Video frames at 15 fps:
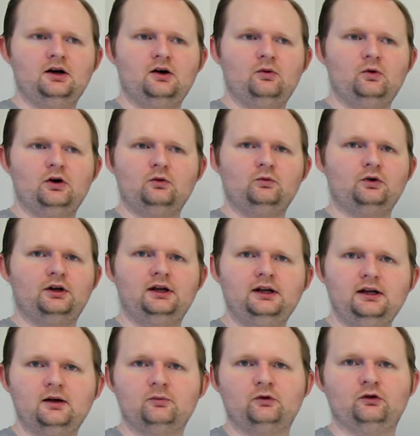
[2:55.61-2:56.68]
What would he
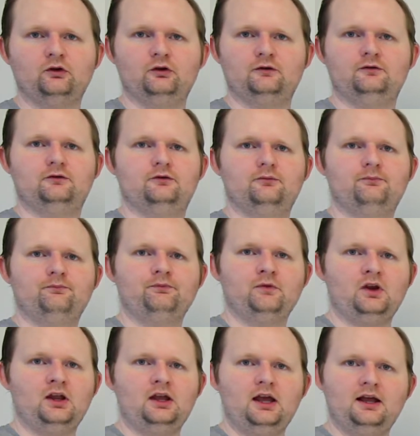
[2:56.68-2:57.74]
observe?
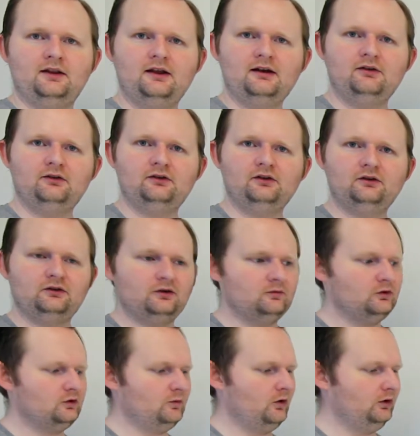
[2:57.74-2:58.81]
And that is just some
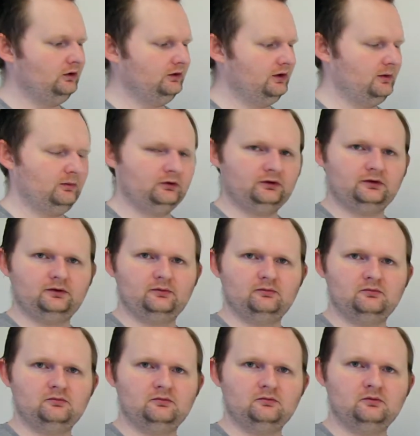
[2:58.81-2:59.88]
small tips
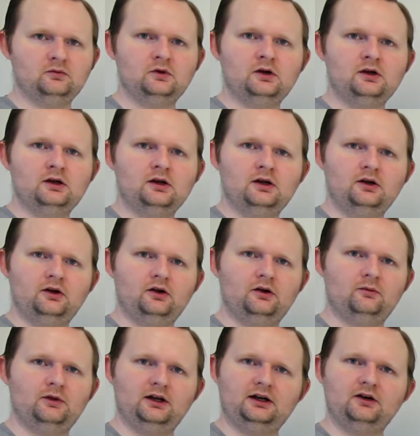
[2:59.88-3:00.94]

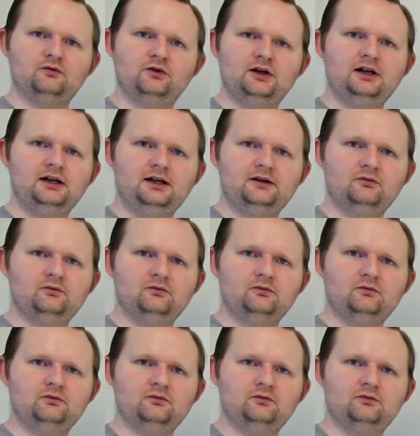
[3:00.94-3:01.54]
that can really